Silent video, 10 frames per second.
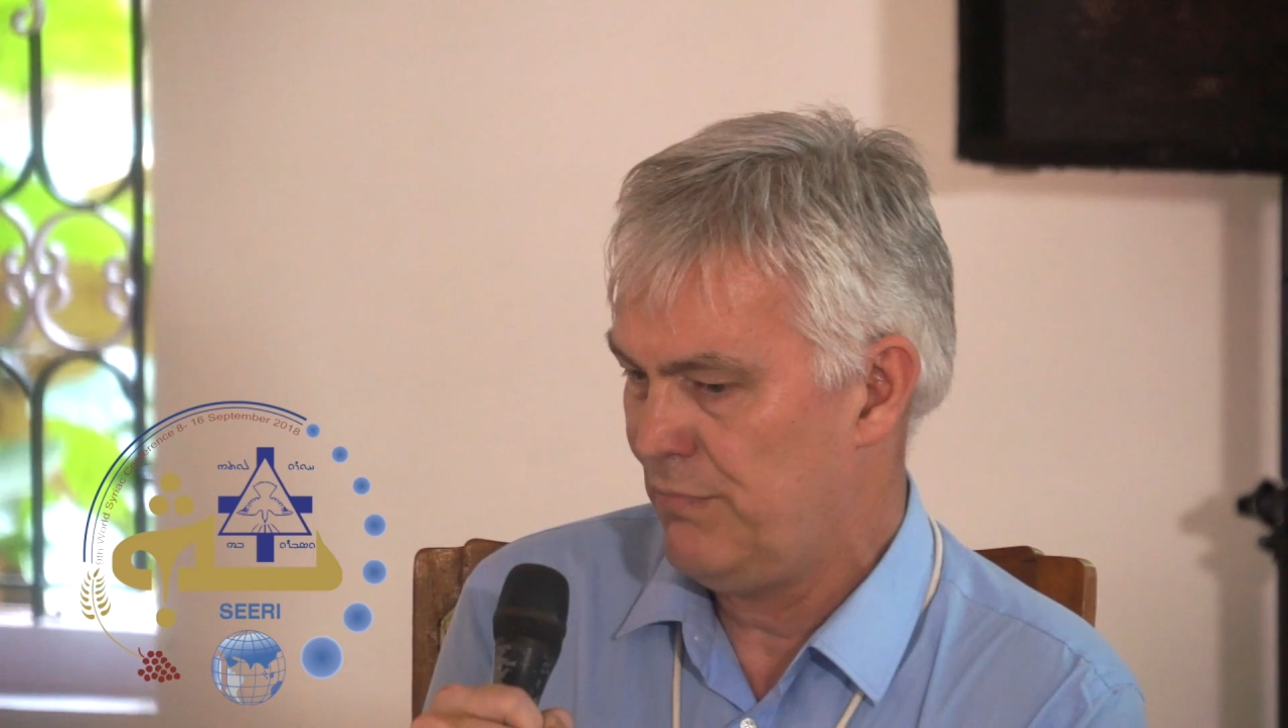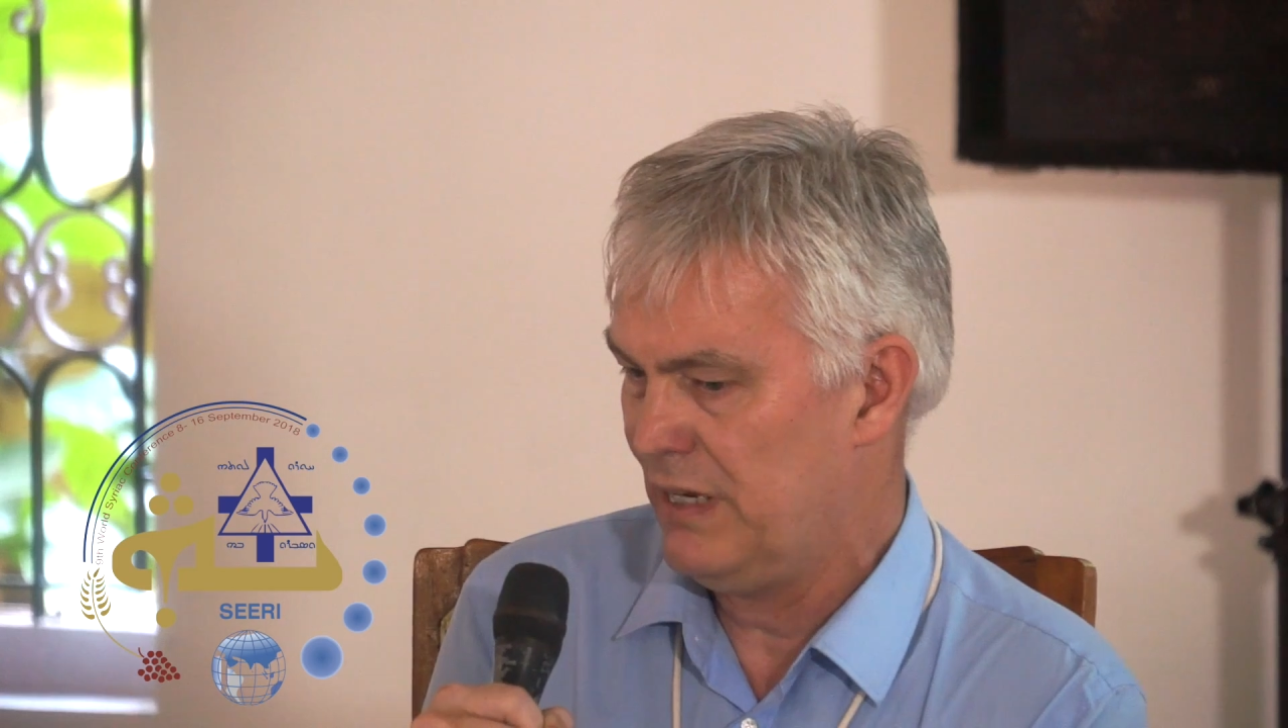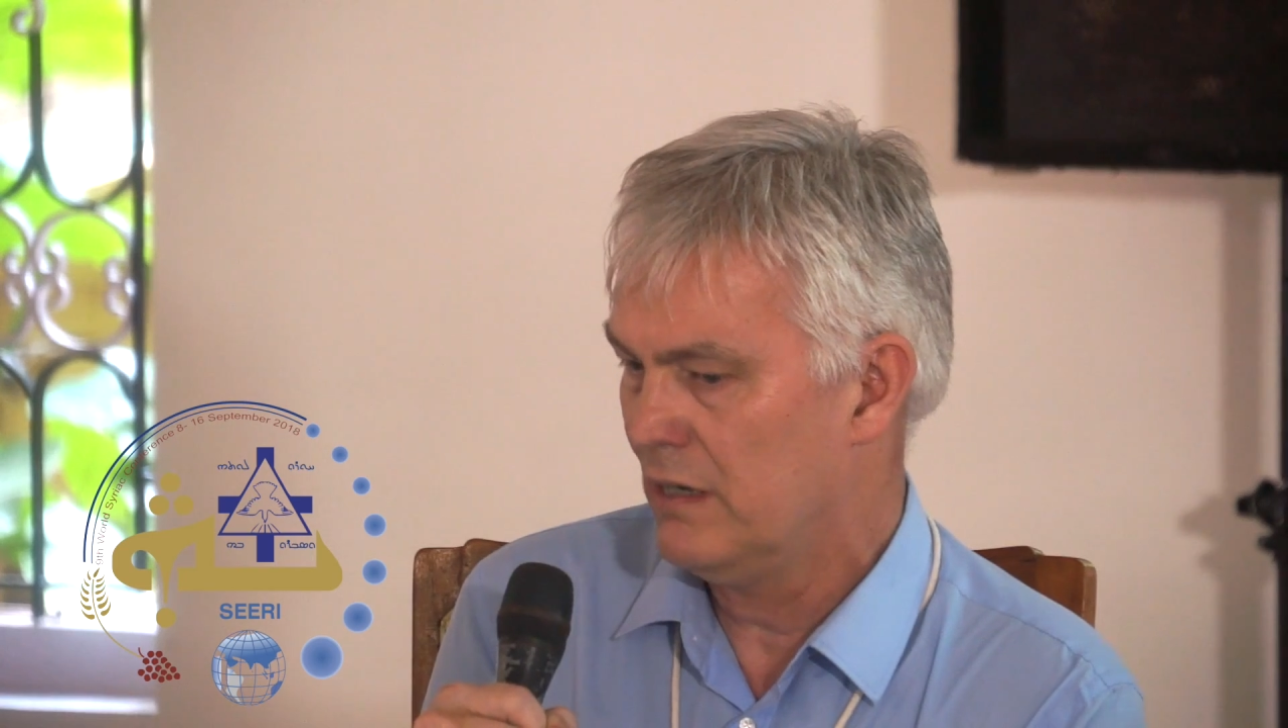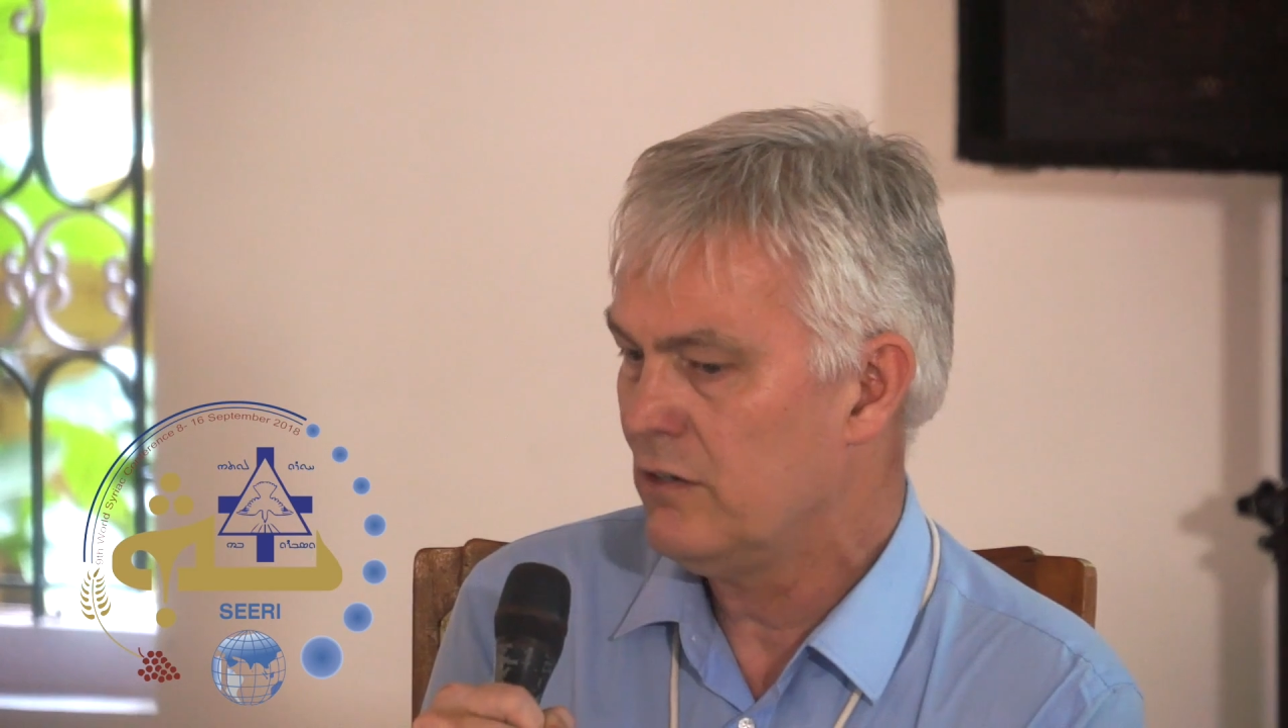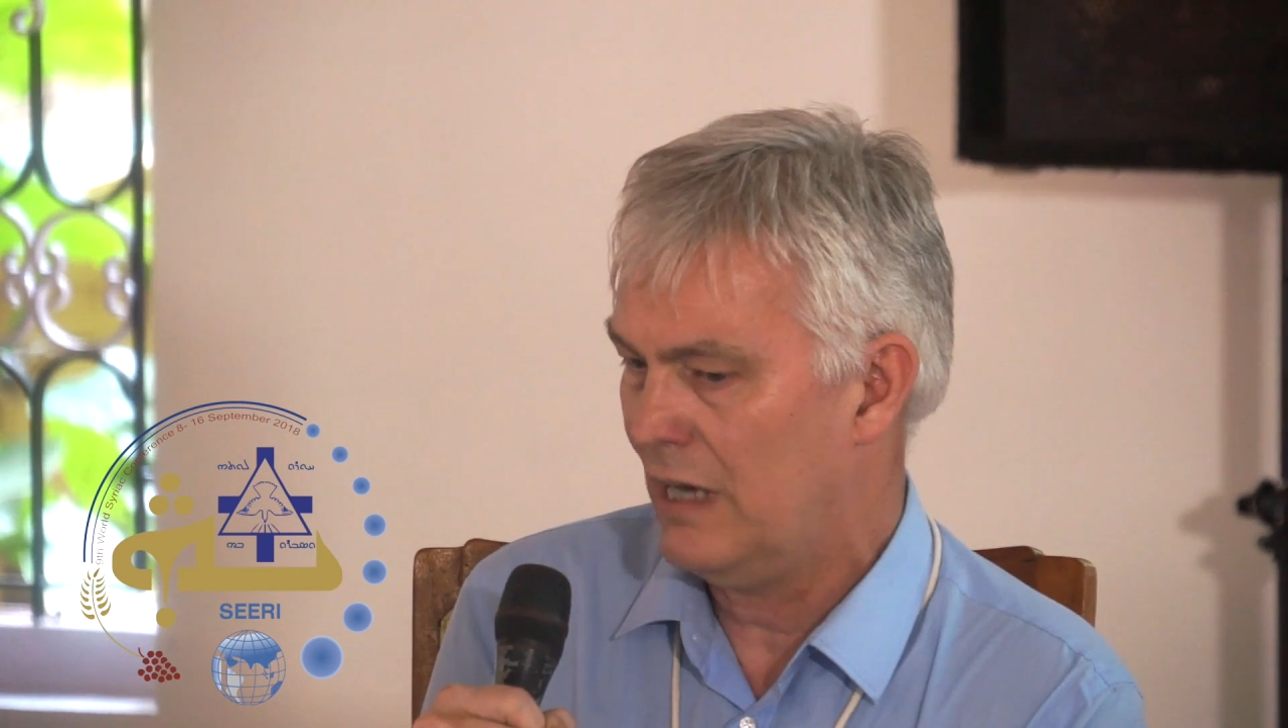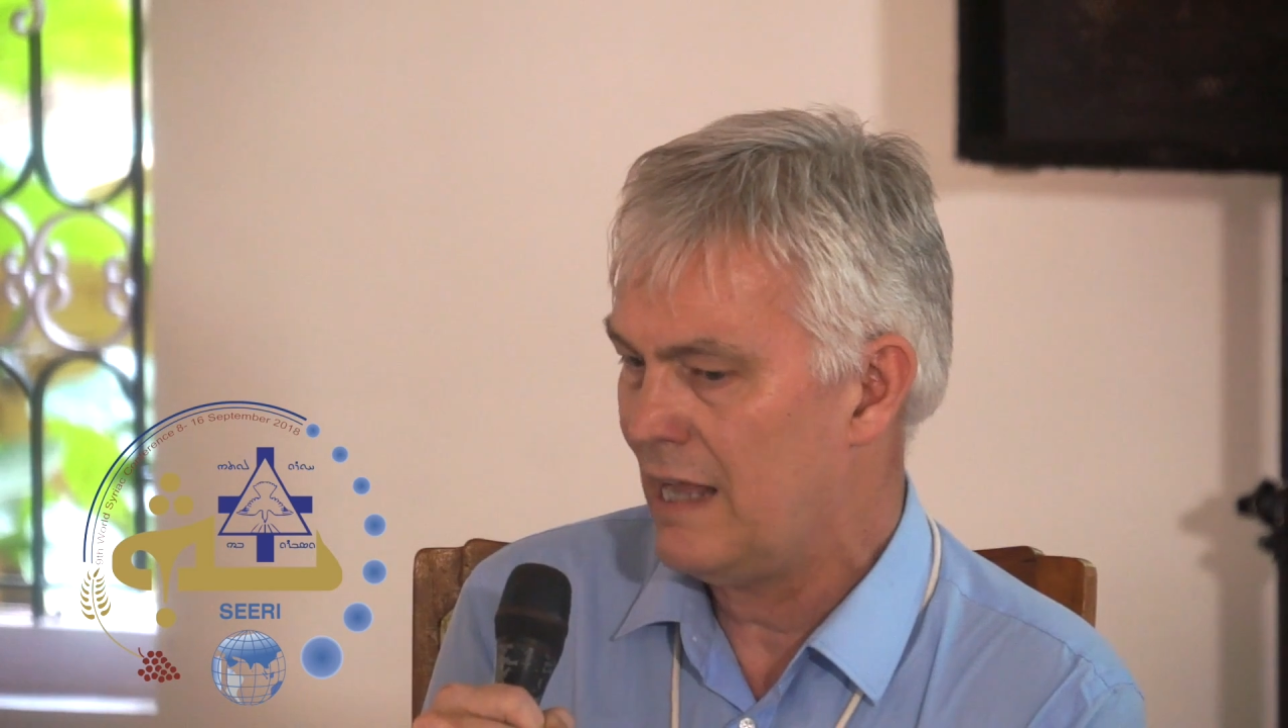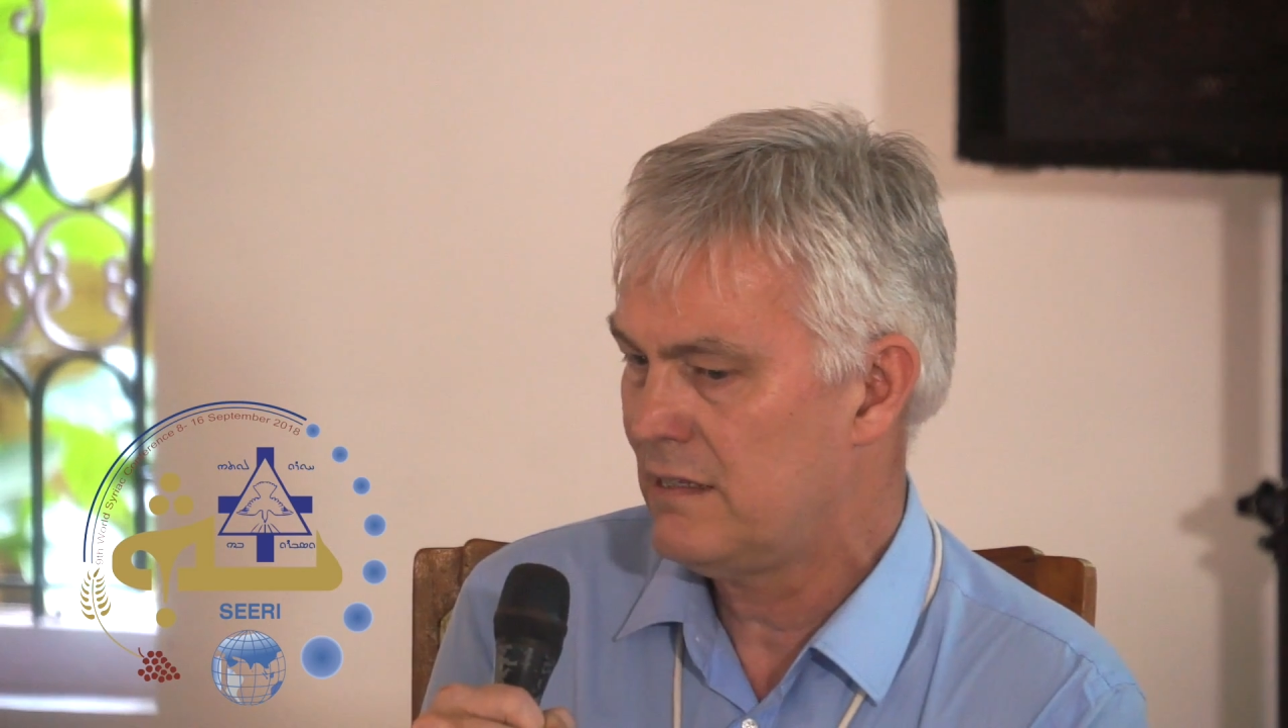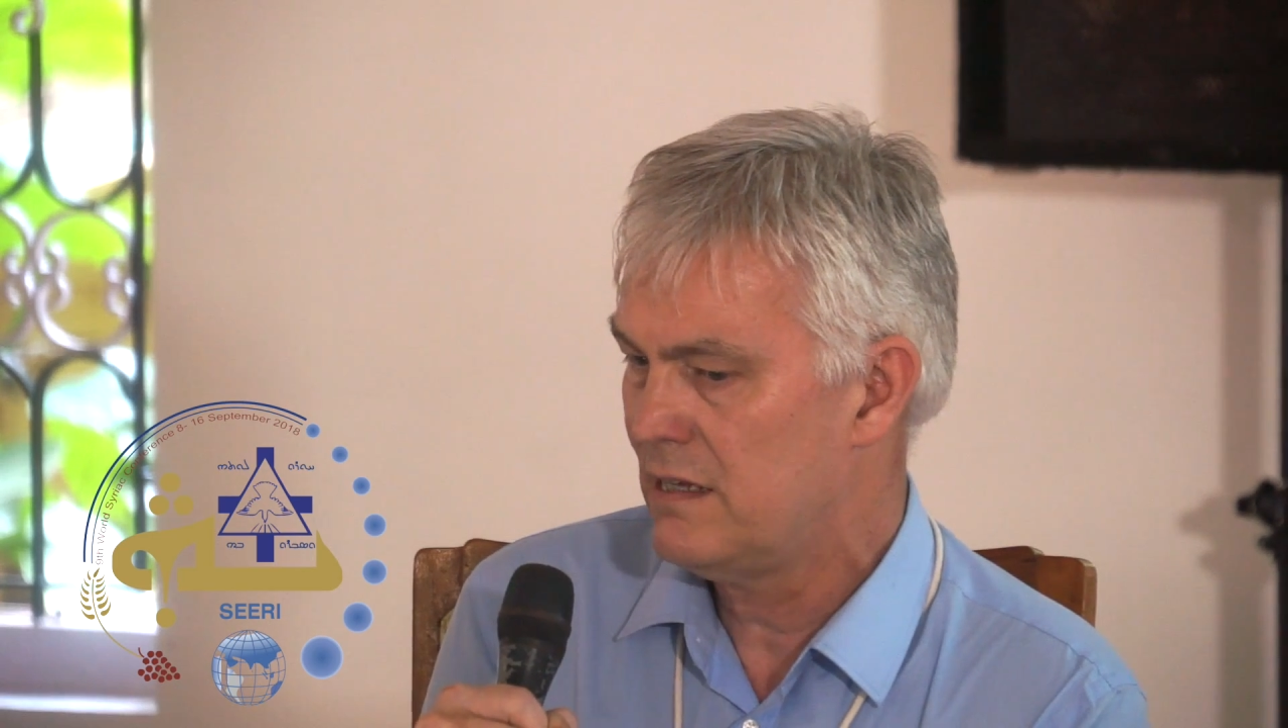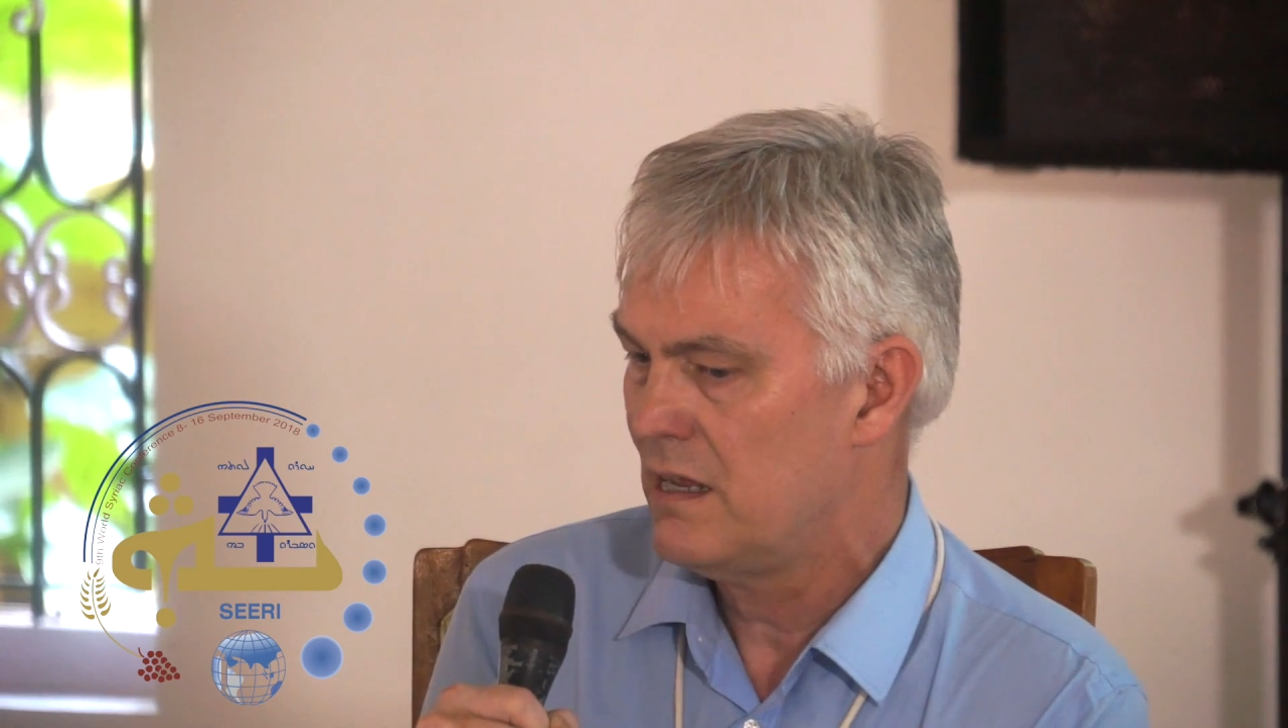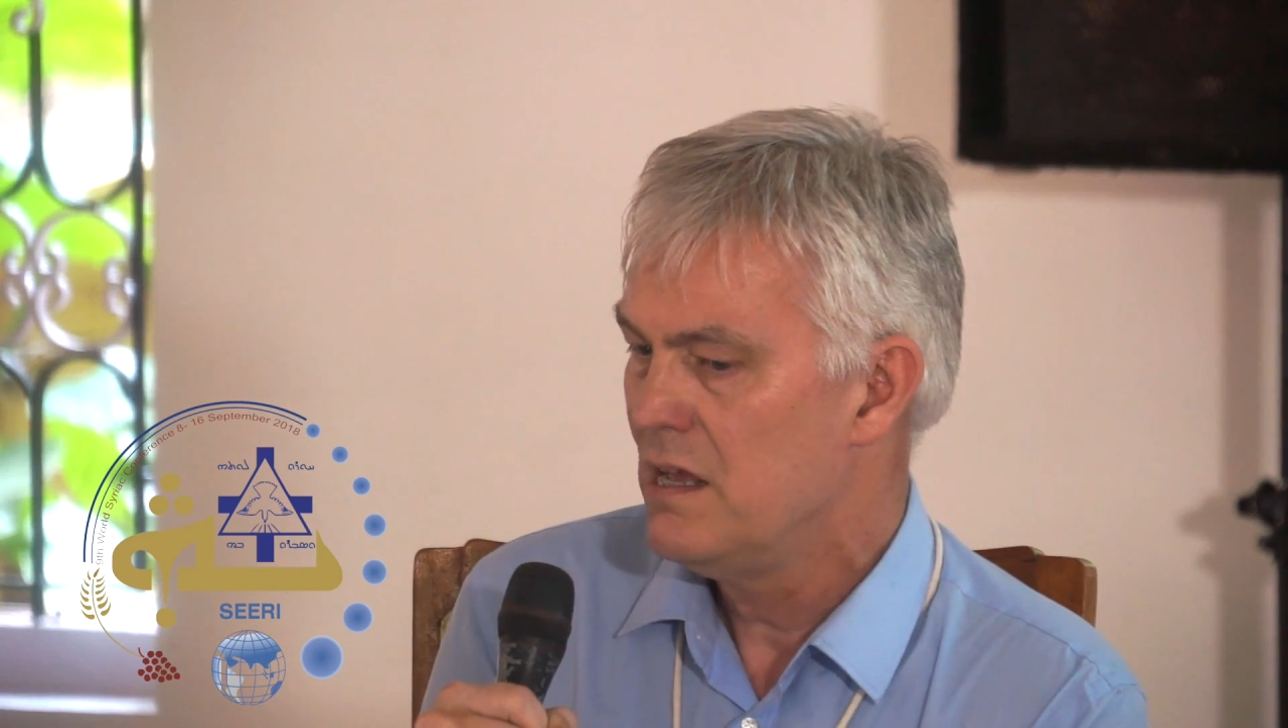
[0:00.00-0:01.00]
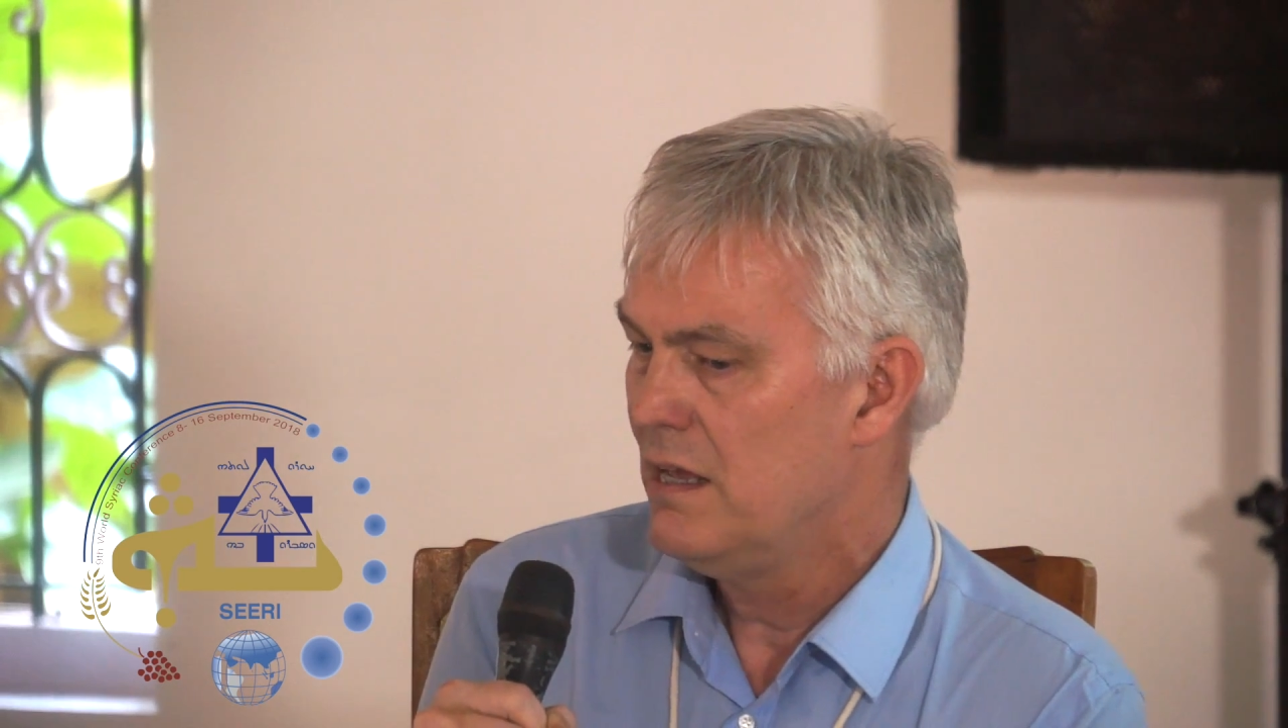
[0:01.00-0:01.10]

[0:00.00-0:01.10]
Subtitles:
being collected,